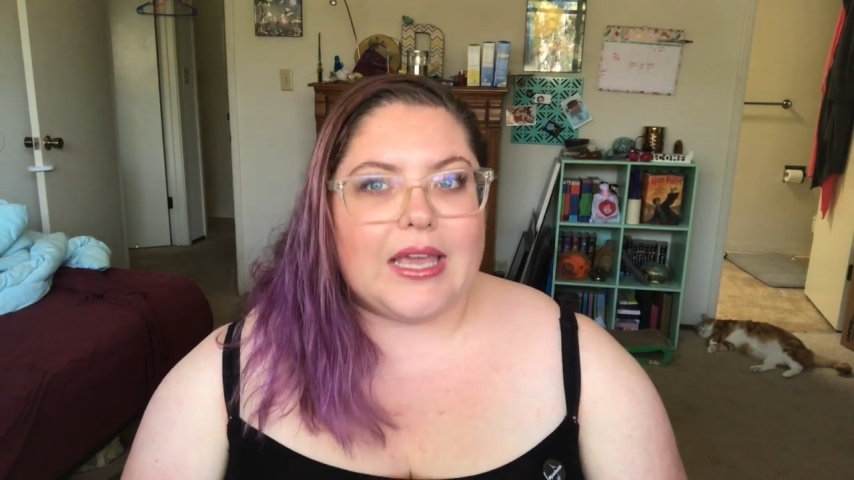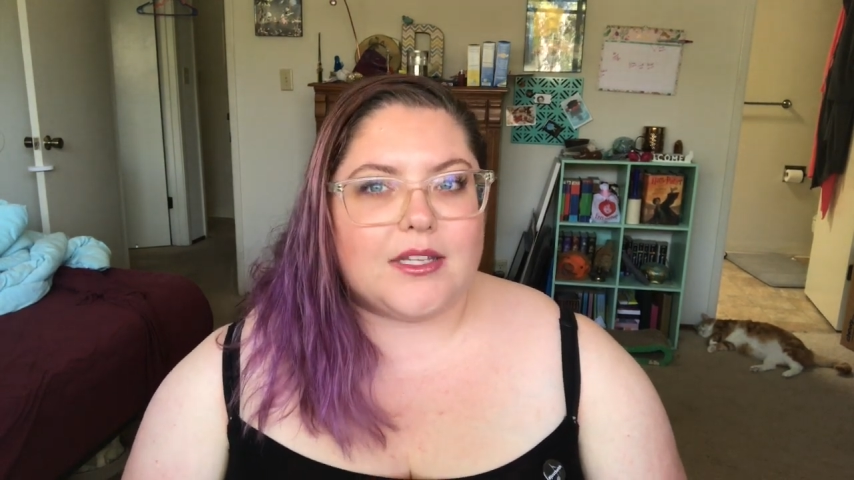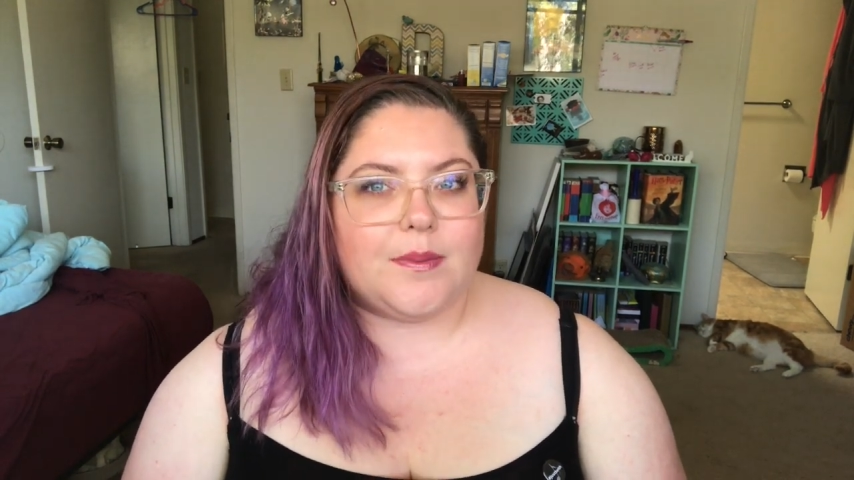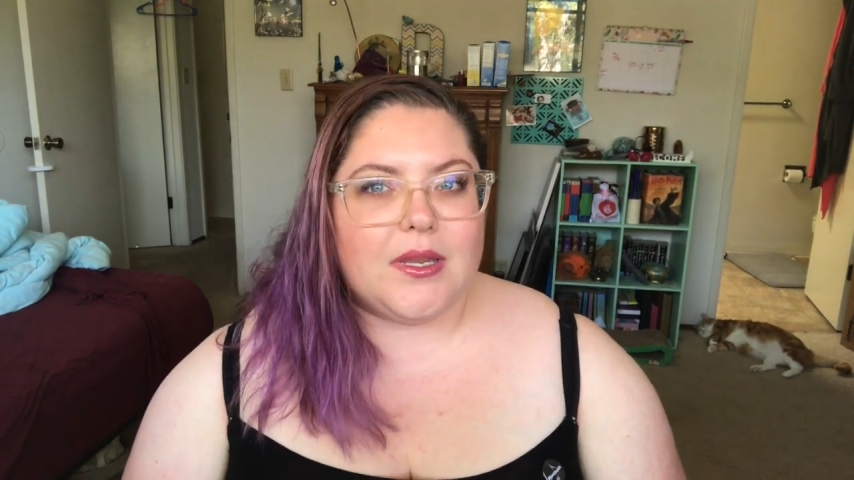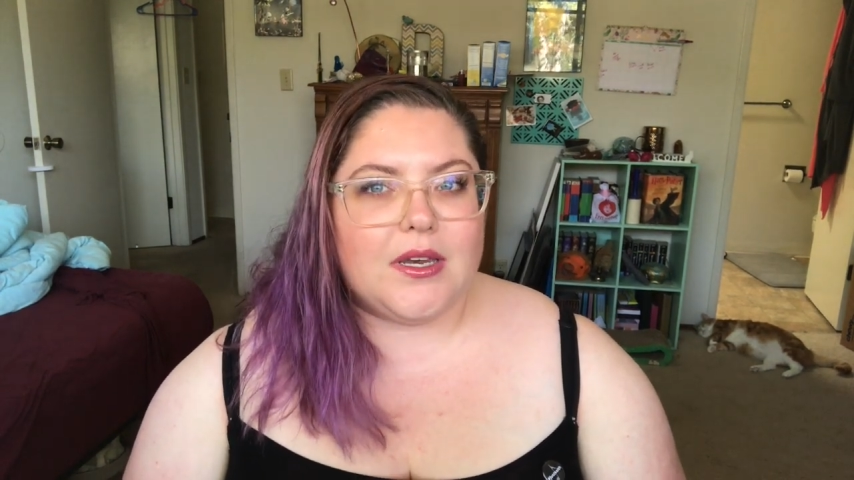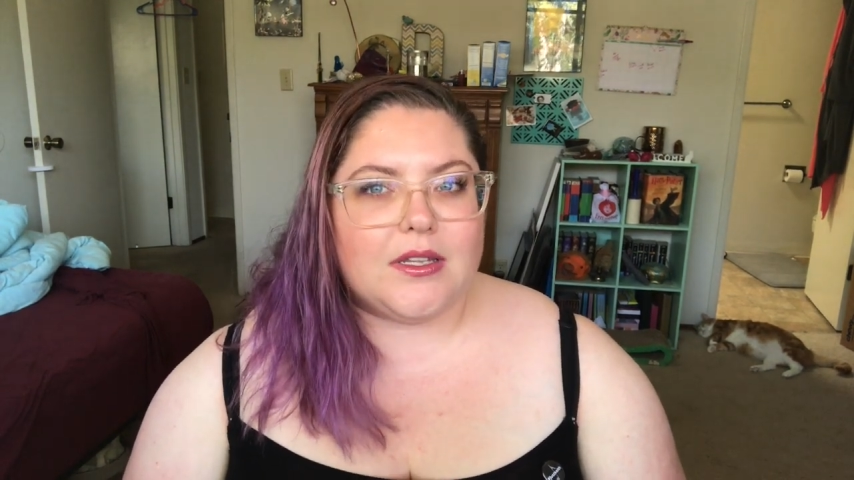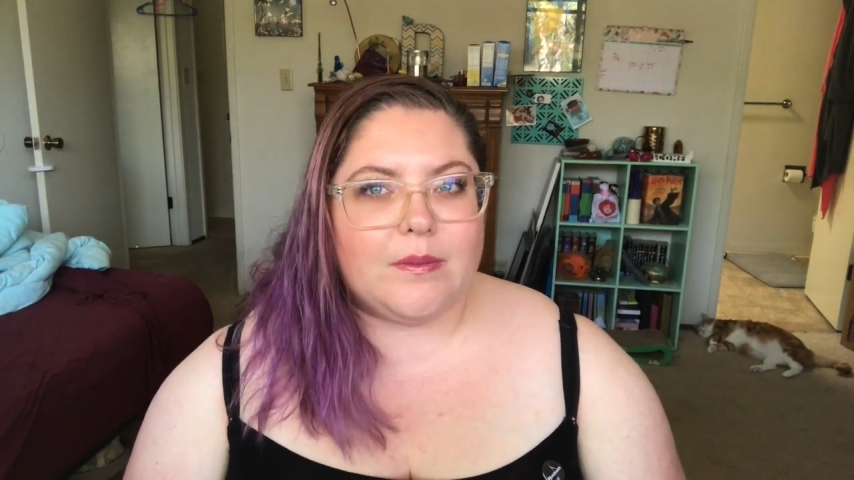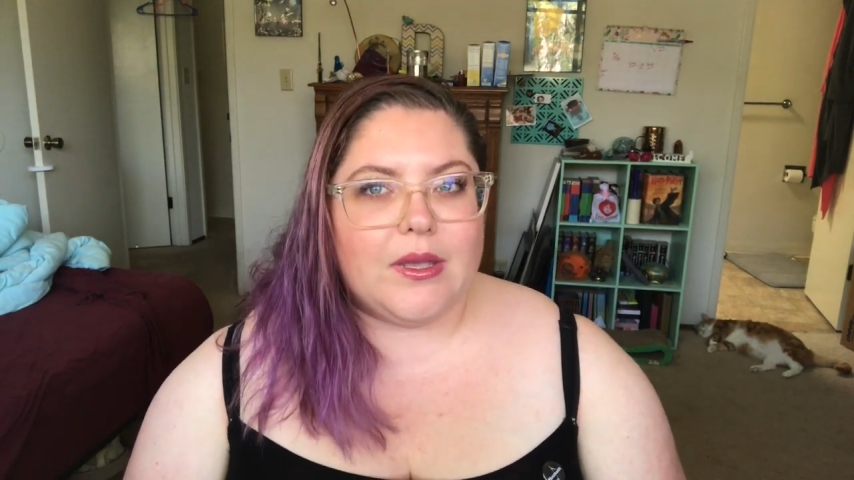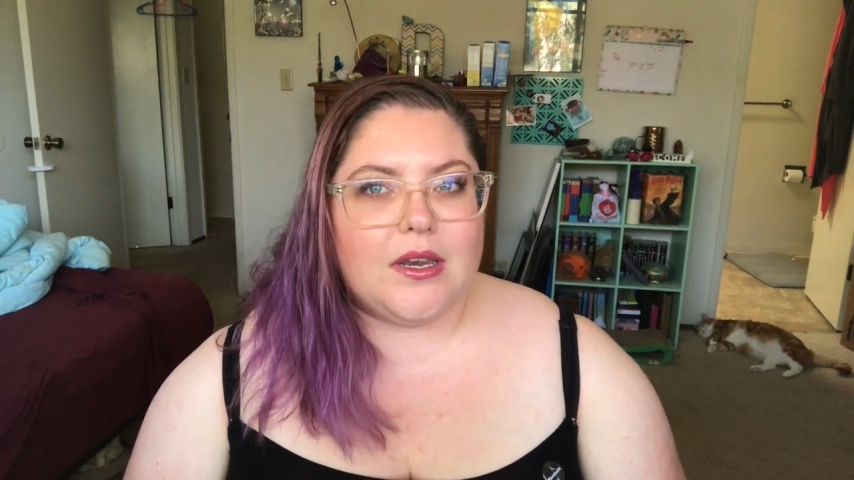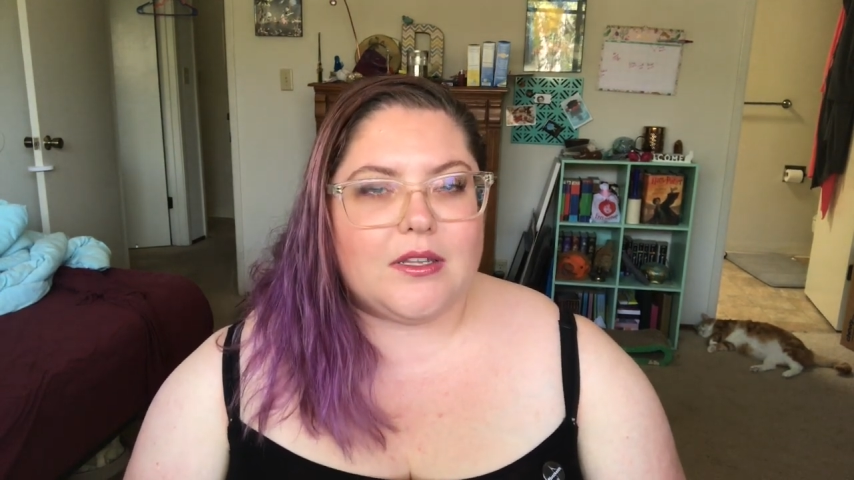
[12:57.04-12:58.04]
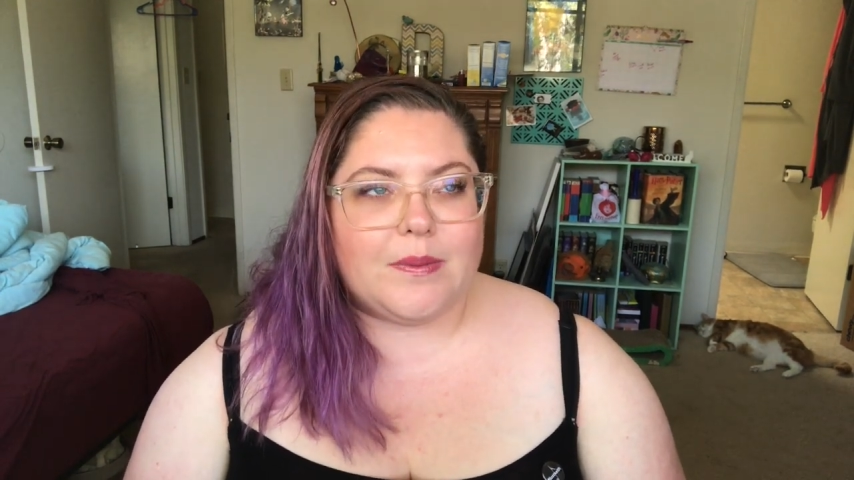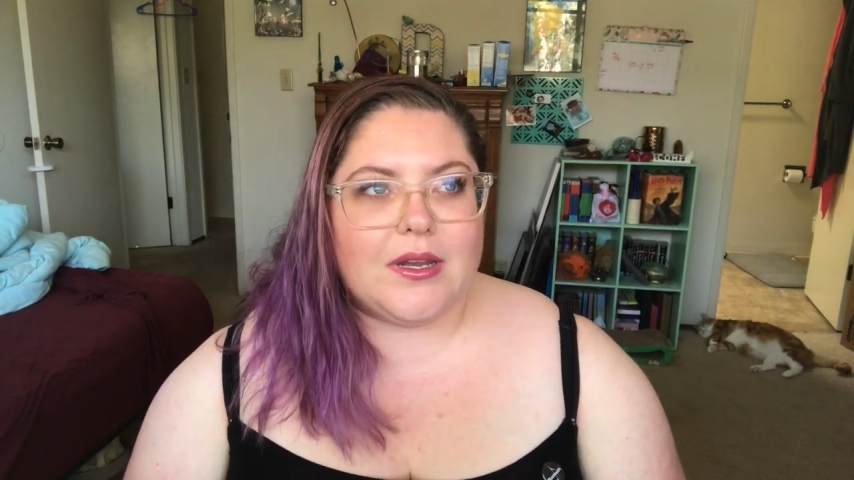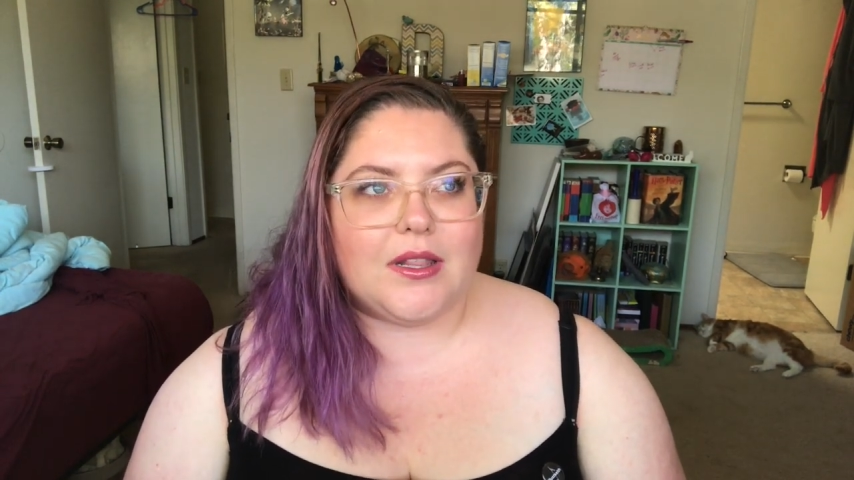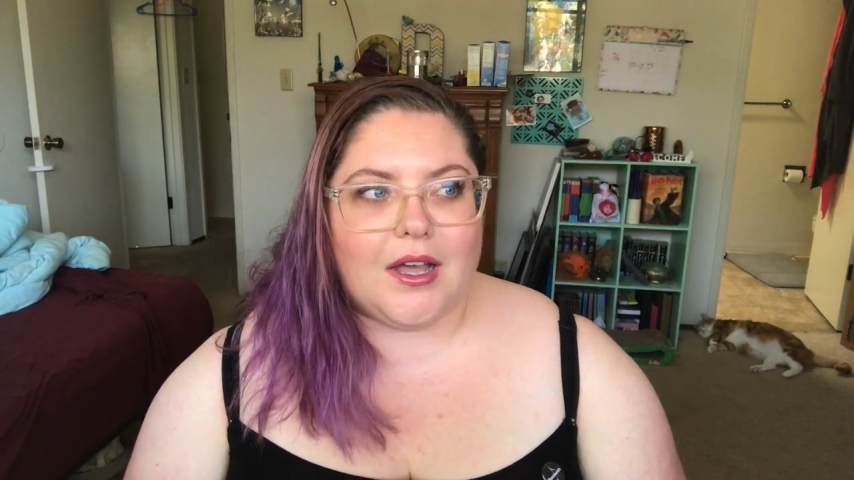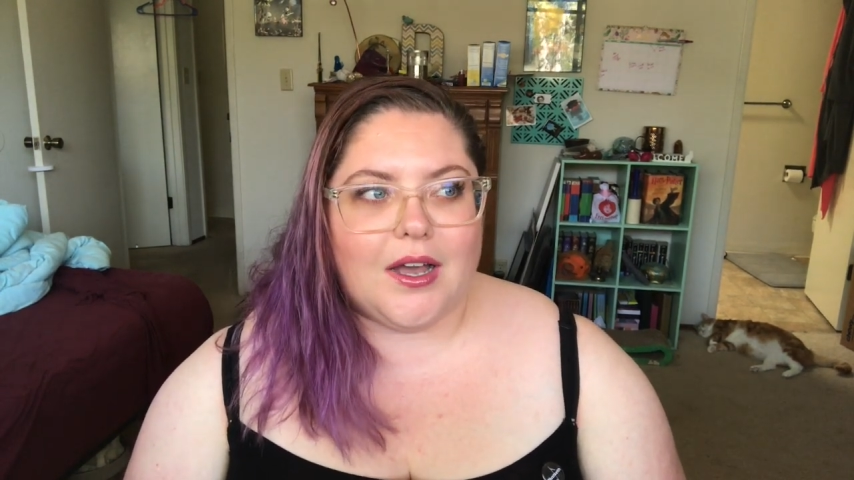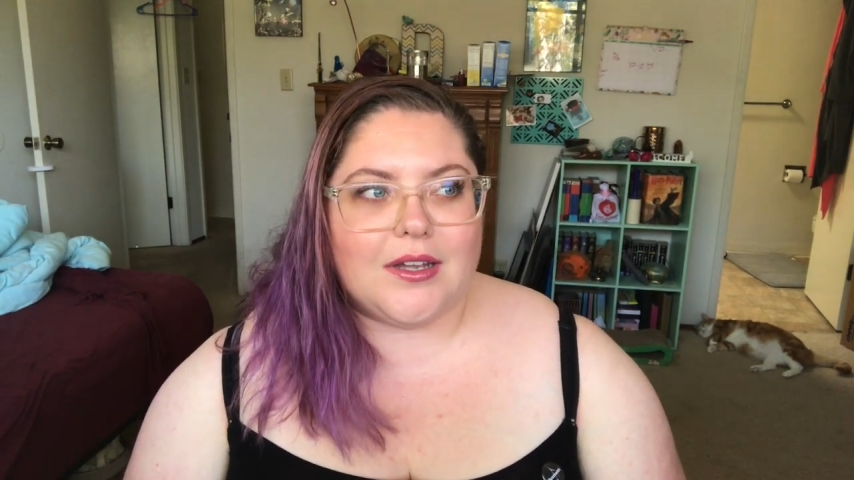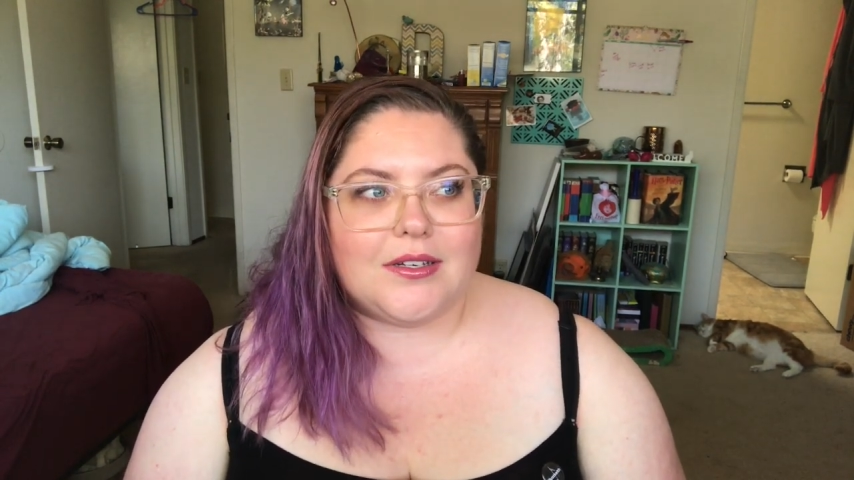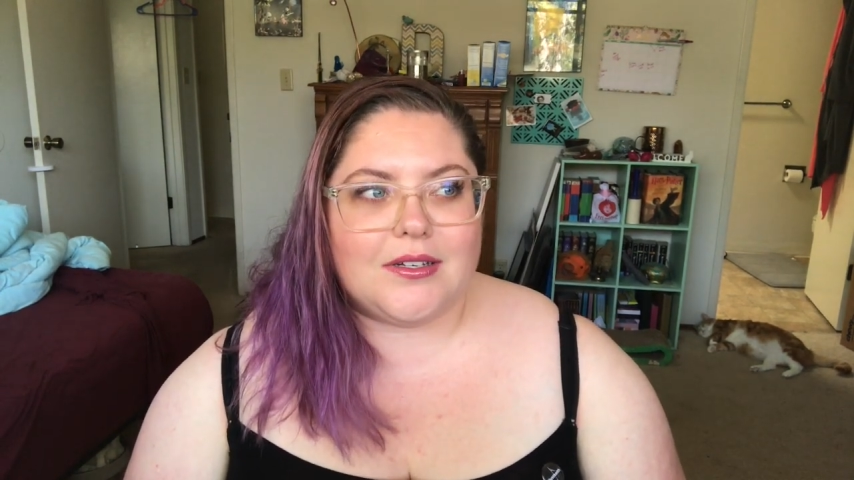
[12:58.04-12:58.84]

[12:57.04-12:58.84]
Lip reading: it's been a lot.